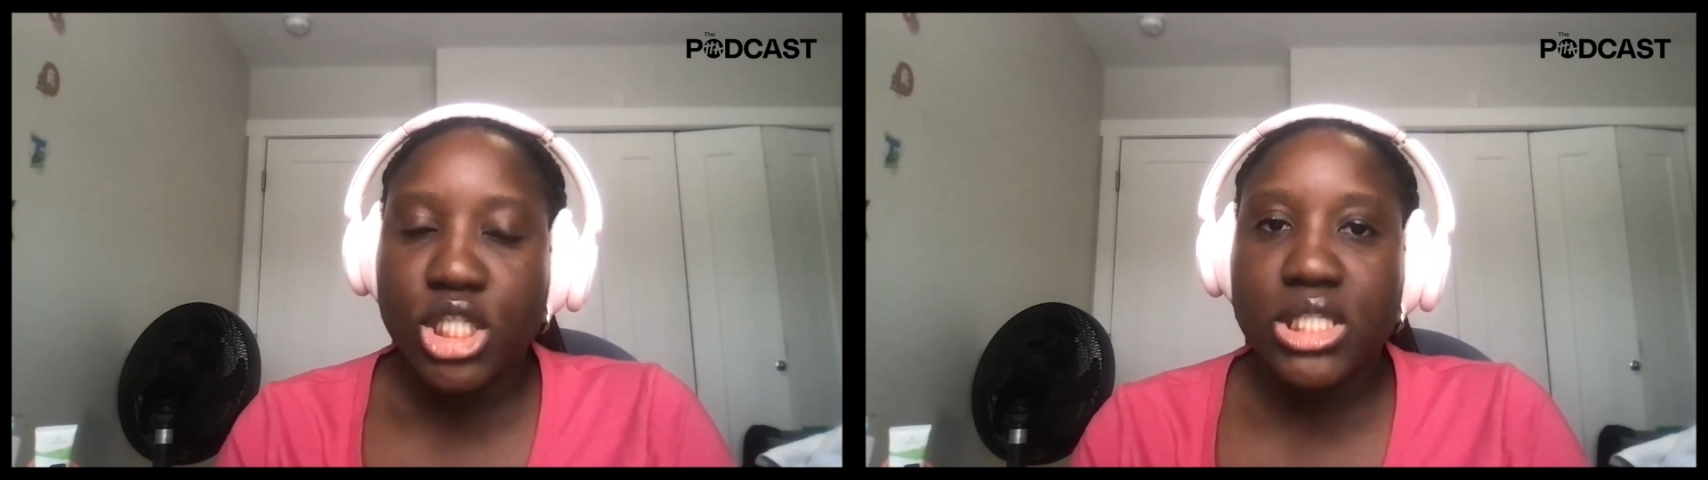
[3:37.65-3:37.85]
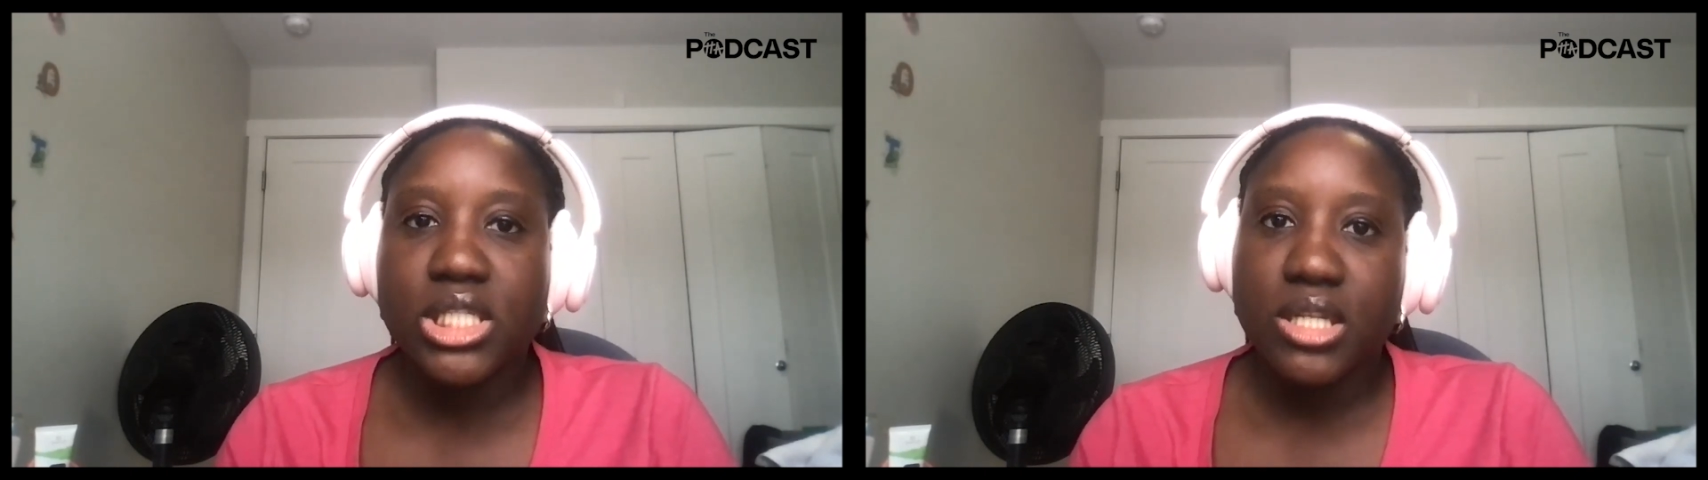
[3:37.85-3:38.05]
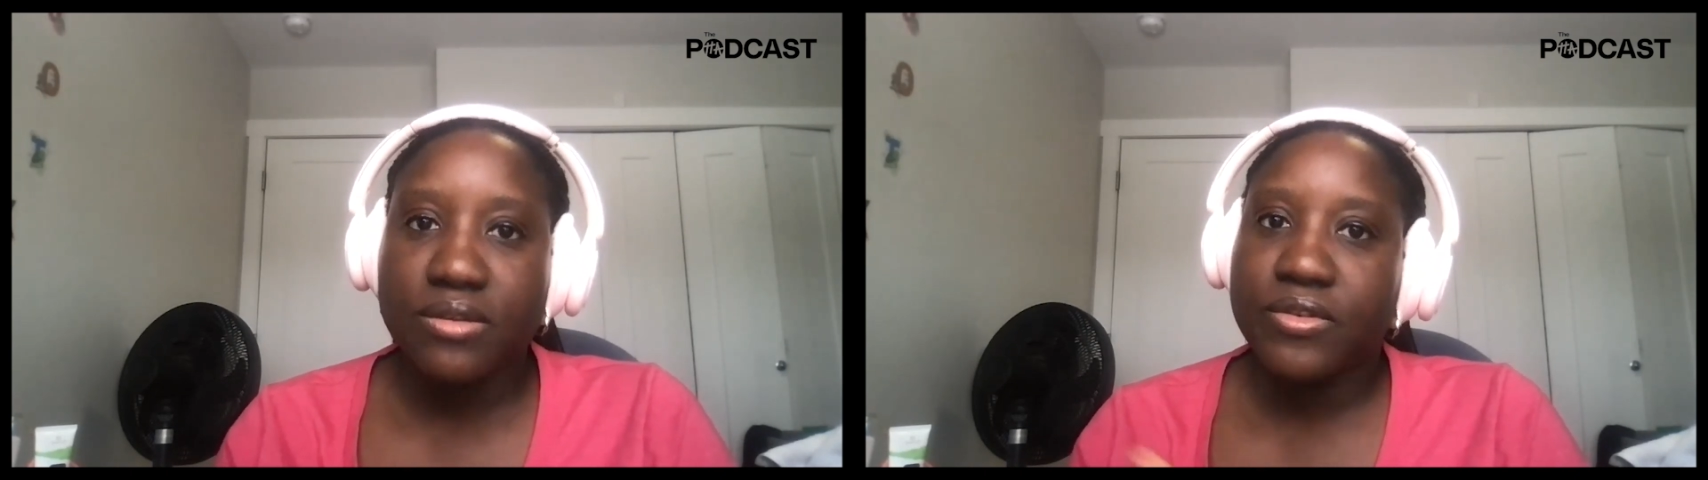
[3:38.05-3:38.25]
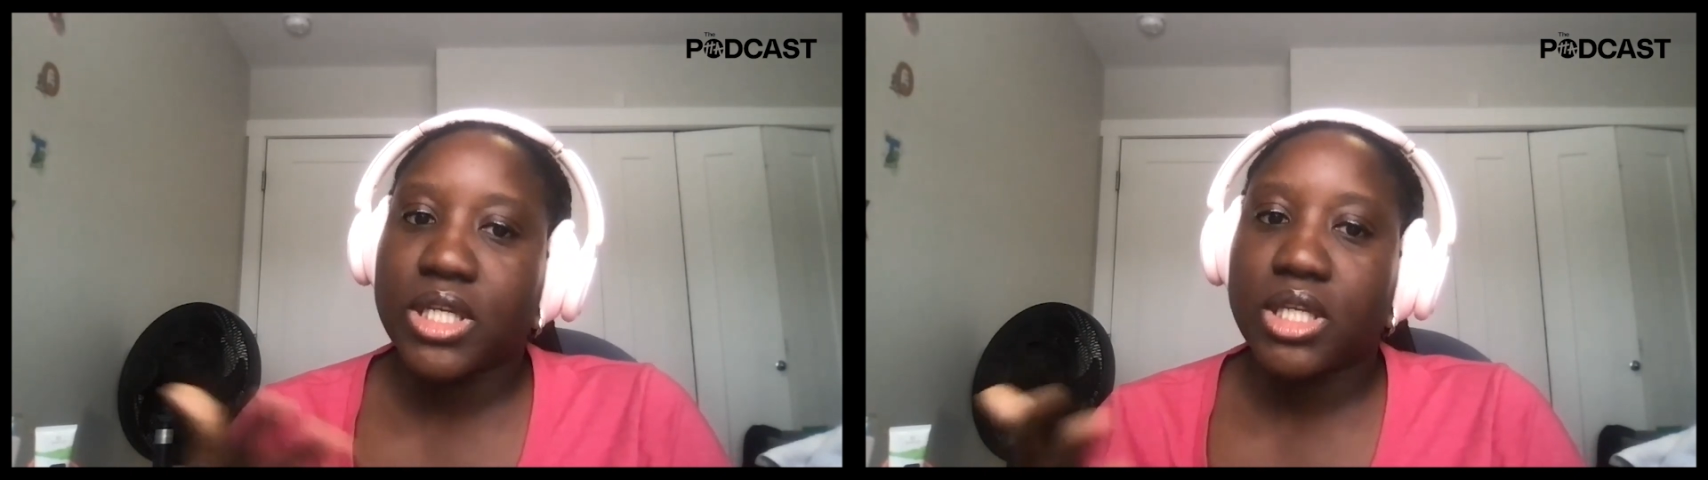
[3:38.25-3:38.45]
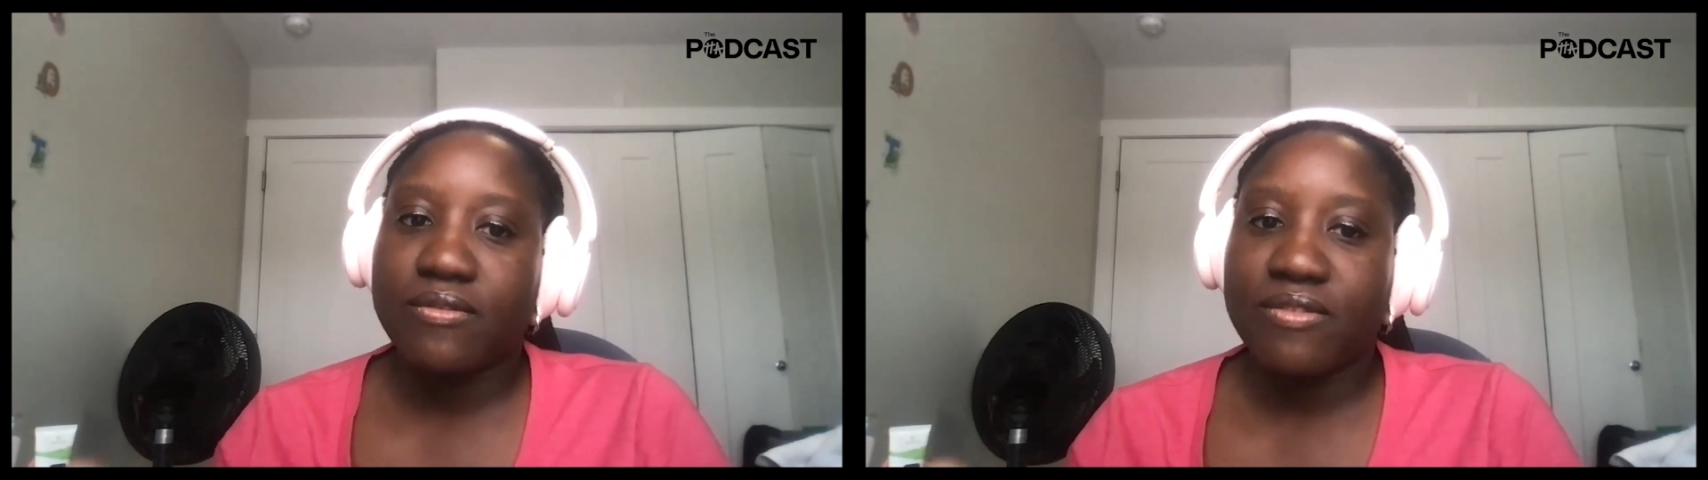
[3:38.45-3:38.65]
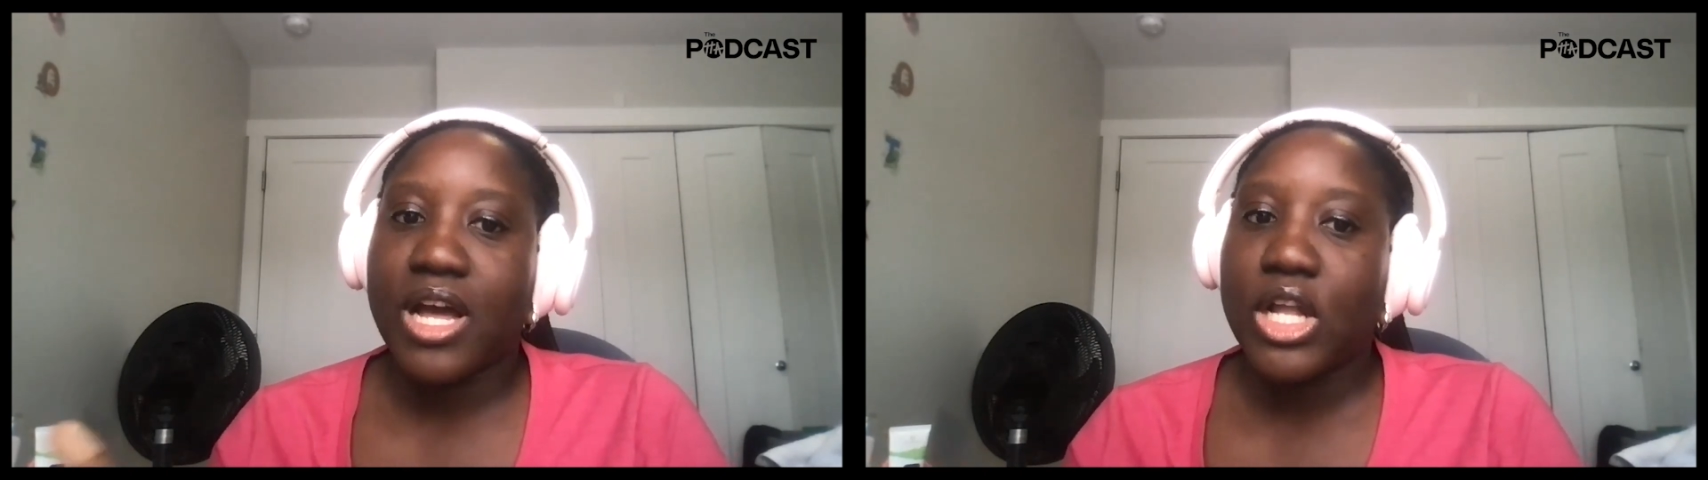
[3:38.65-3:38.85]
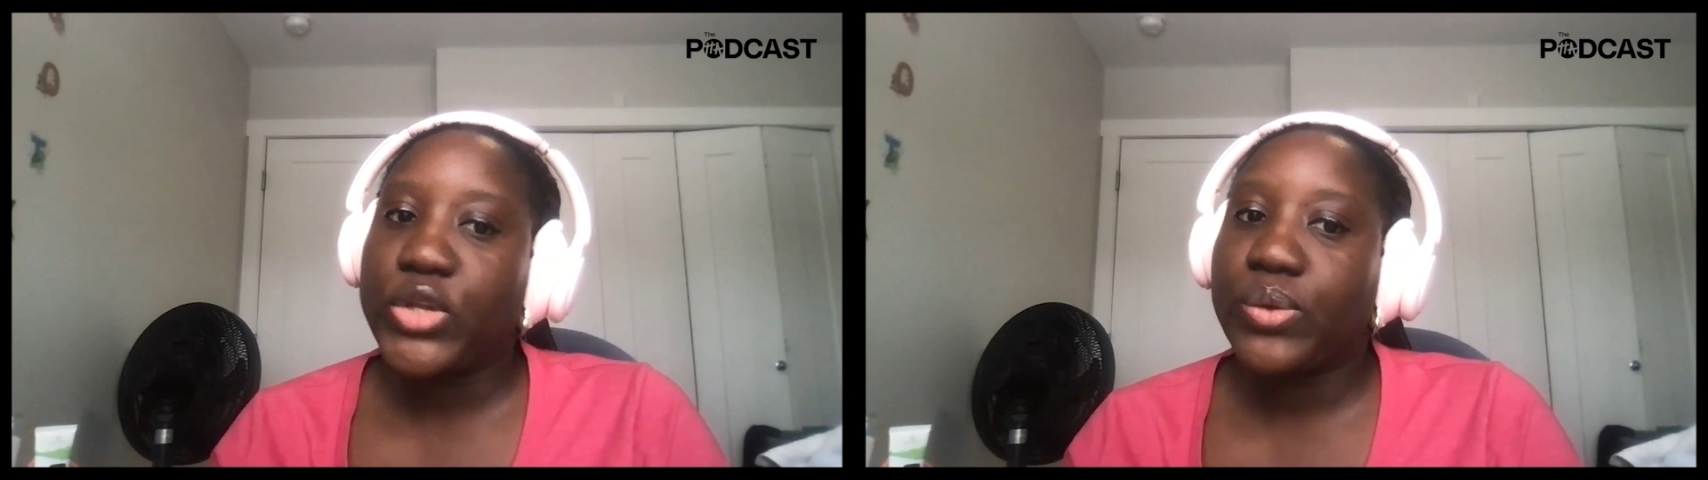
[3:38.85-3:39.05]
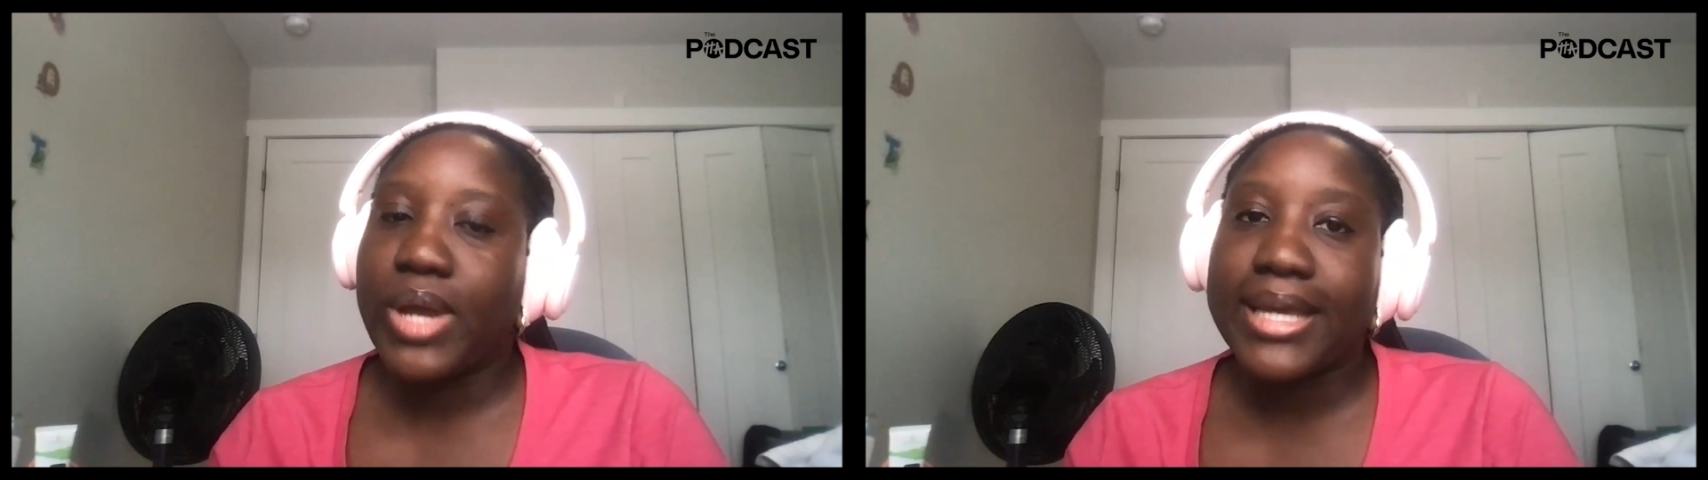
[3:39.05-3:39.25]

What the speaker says: to deliver value